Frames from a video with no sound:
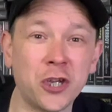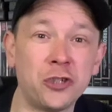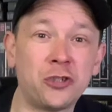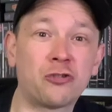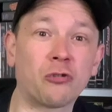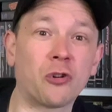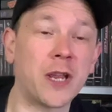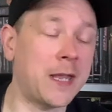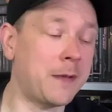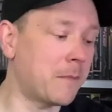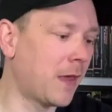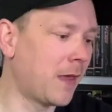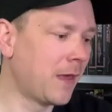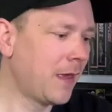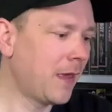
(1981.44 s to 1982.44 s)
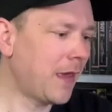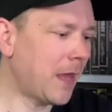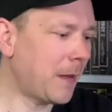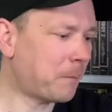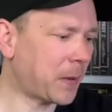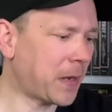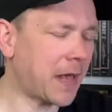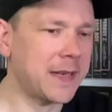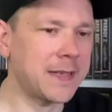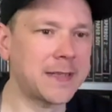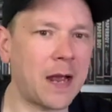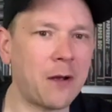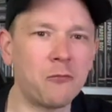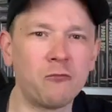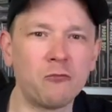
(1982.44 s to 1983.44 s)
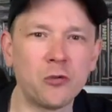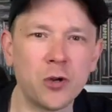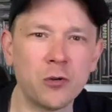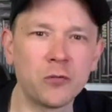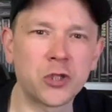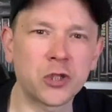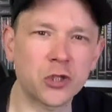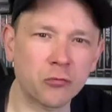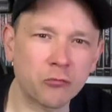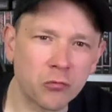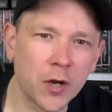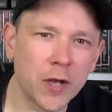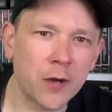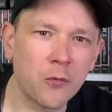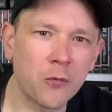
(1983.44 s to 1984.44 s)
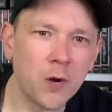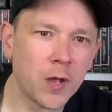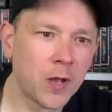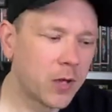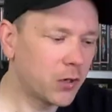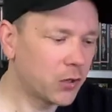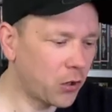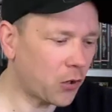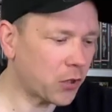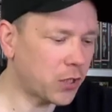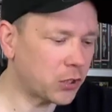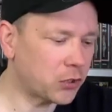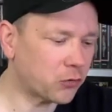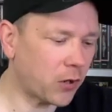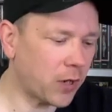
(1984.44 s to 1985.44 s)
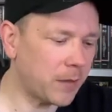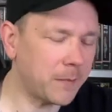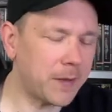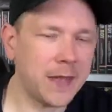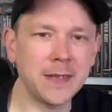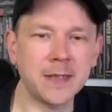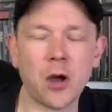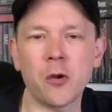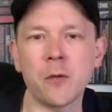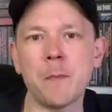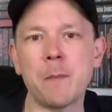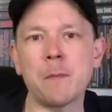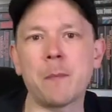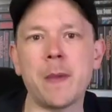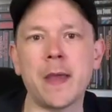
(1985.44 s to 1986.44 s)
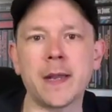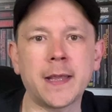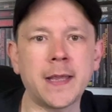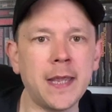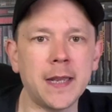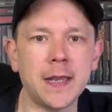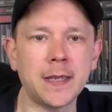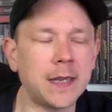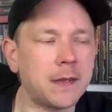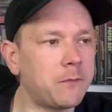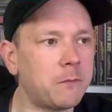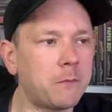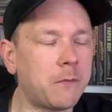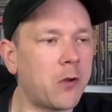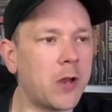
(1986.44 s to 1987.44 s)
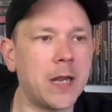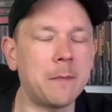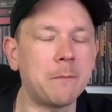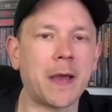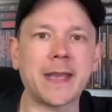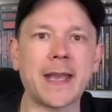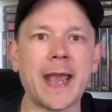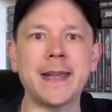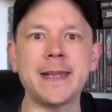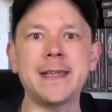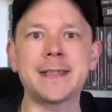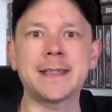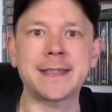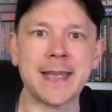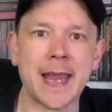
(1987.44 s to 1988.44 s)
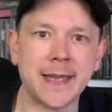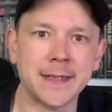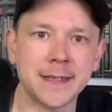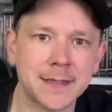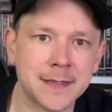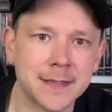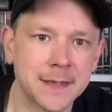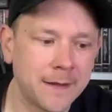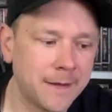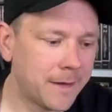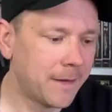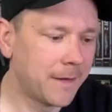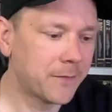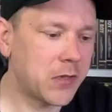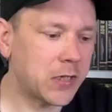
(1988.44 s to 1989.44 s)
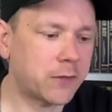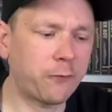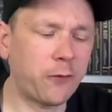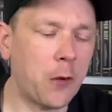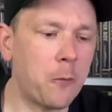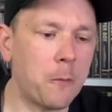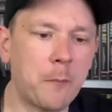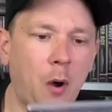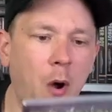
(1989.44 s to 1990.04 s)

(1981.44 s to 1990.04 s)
a dream it plays out real surreal like a dream in i remember being a kid it didn't really make any sense this film but